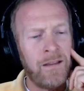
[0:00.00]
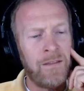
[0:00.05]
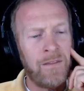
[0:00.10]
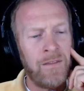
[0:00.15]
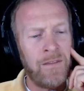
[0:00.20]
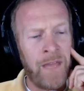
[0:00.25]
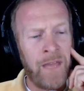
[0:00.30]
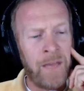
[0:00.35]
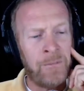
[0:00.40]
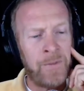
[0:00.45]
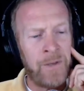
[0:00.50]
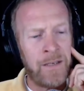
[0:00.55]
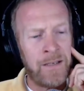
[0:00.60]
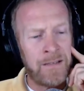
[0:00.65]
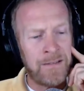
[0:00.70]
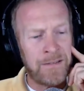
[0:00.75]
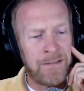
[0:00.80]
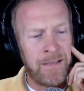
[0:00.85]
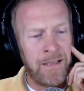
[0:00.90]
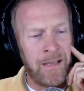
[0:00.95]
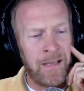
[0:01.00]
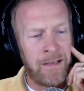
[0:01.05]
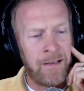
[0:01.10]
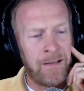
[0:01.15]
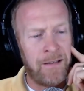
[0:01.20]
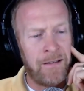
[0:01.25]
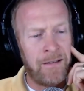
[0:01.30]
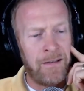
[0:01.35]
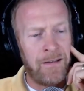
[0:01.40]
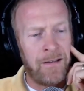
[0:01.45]
that being
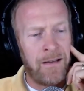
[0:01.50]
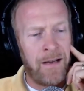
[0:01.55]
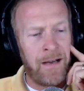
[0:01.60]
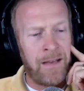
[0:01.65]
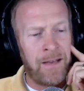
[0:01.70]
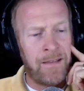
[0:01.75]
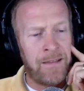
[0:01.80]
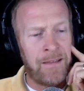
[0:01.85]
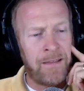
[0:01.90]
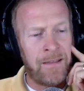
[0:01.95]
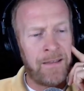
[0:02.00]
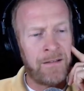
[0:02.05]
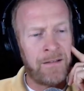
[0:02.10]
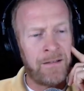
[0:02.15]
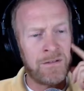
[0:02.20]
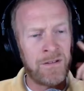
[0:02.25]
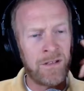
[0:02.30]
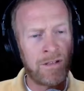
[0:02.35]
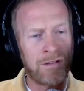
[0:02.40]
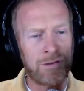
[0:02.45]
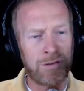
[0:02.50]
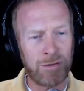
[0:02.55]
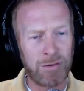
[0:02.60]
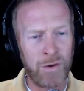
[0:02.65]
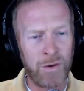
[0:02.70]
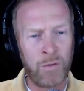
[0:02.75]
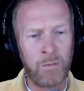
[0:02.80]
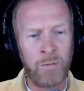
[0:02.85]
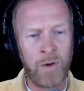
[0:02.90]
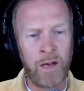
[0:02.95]
said, I think there's just
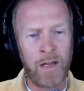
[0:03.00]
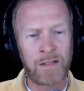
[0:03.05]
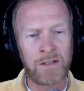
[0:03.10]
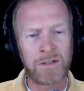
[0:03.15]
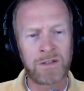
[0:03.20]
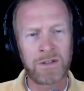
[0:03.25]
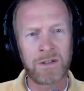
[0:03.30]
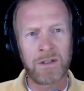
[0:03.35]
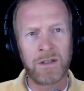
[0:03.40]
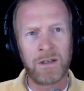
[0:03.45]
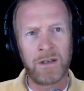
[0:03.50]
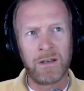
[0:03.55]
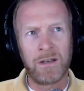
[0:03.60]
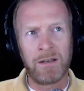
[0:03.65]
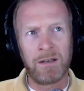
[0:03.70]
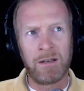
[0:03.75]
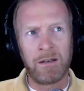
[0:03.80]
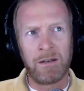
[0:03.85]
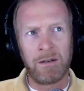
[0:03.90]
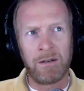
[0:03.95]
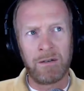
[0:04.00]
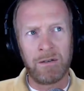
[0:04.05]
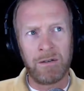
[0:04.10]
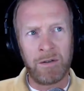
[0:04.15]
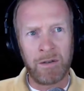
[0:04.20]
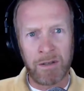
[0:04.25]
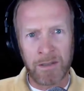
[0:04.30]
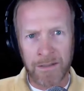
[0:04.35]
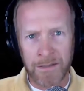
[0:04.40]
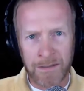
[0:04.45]
so much
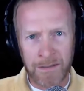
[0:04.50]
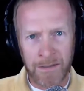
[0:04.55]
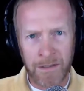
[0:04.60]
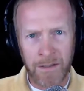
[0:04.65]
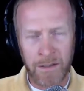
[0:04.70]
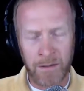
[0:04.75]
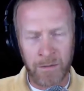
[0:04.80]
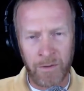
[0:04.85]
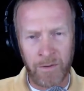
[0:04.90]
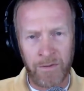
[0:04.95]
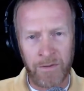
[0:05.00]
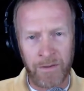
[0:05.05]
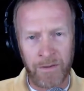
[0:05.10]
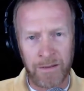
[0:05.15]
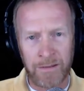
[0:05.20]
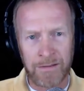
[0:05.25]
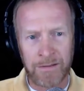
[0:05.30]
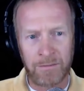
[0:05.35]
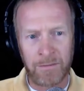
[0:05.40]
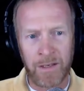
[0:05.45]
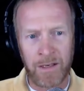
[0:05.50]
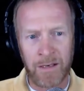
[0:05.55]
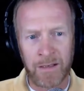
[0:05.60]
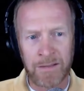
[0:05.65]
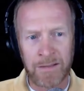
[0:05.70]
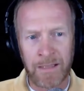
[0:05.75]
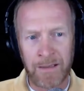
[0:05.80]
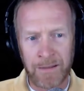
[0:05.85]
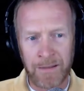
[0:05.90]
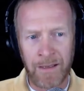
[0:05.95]
to consider with this,
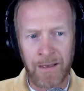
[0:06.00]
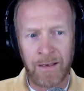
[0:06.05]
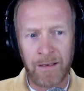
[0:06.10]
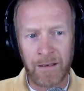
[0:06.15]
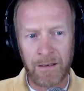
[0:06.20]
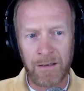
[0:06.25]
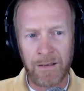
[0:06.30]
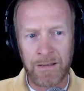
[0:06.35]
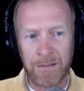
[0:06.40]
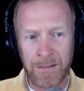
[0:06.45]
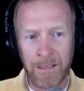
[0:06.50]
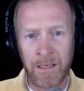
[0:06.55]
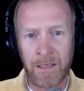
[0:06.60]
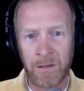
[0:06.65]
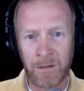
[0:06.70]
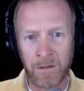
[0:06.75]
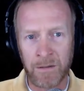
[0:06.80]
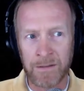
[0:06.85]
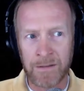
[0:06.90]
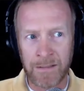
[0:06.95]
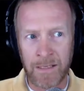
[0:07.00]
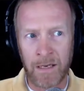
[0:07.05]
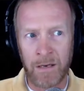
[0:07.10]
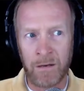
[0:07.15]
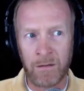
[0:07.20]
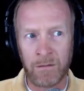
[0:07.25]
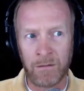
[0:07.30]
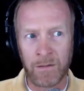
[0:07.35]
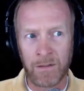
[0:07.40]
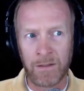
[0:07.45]
because I think Ezekiel is
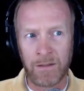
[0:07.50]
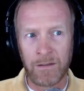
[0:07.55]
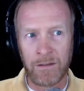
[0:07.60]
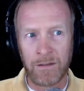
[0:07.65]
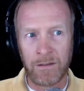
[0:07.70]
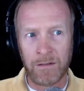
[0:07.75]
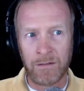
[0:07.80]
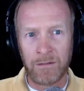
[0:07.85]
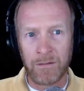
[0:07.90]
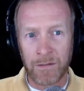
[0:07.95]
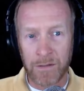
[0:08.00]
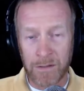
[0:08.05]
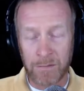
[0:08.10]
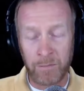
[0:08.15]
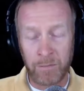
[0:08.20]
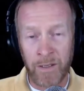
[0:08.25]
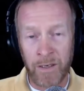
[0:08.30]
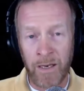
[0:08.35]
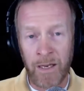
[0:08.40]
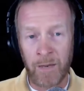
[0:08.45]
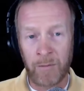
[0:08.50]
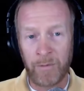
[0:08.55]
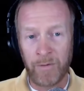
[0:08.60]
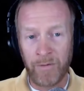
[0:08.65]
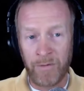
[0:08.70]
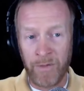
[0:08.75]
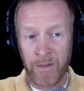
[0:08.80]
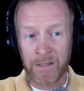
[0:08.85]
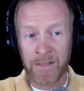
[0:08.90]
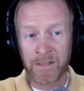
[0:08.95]
now split up.
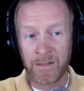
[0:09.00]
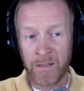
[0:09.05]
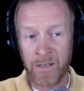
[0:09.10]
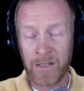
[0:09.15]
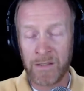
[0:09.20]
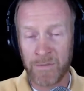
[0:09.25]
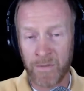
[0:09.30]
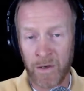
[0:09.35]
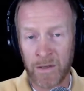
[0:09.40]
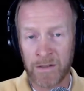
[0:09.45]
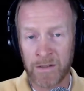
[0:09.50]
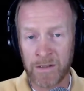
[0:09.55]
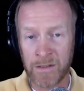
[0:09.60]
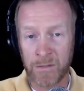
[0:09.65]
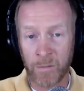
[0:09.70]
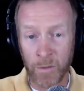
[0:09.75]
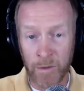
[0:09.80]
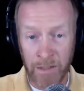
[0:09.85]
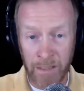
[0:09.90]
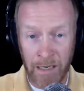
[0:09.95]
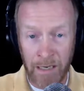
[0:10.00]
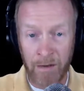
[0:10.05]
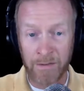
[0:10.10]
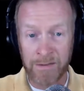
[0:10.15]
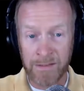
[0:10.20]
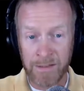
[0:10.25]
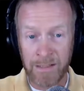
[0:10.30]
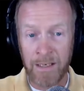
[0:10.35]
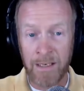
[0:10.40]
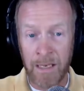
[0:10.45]
These verses, we're now
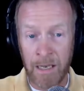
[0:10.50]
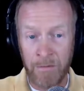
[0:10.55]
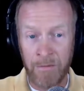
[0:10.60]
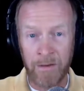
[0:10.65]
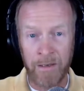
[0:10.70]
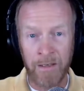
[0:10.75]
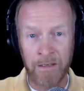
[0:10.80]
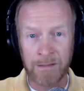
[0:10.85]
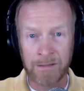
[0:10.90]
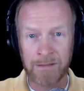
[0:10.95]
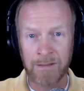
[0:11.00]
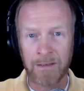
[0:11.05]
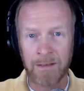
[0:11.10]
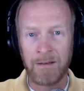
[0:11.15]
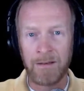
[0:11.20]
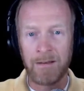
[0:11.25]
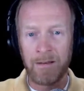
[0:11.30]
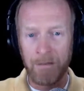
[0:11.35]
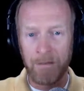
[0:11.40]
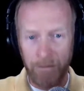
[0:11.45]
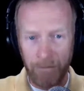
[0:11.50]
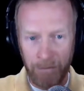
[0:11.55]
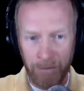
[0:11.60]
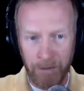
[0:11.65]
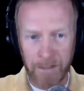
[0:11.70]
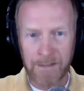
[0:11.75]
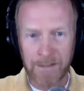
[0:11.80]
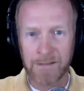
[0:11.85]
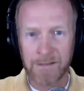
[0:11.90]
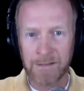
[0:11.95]
seeing evidence.
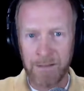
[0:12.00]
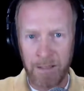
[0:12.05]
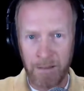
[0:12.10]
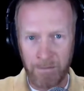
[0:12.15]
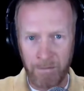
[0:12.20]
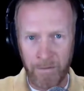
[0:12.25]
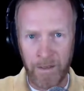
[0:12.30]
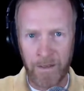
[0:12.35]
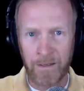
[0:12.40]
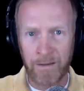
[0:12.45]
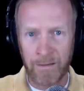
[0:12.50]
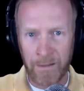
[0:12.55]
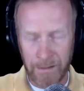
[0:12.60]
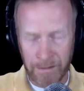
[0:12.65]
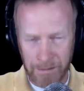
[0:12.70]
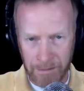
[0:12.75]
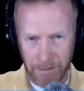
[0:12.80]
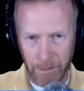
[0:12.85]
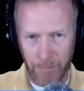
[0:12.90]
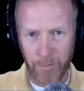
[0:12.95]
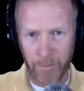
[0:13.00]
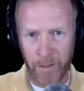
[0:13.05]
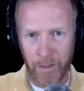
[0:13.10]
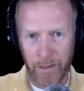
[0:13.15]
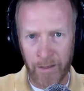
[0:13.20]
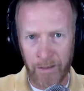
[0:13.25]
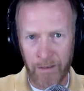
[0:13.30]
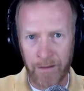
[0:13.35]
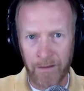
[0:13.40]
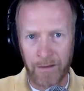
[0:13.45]
This is an event that's
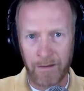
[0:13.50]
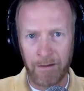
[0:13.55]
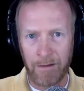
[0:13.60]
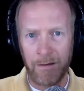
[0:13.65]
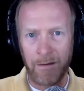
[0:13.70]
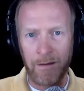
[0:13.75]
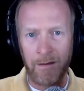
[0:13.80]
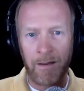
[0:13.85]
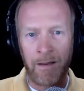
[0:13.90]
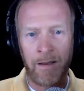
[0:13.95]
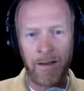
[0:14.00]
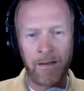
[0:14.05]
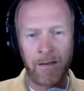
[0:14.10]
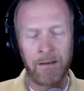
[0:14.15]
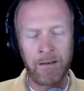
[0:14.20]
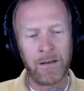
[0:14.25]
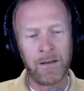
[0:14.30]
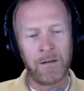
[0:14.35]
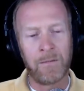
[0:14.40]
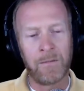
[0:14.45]
separated. And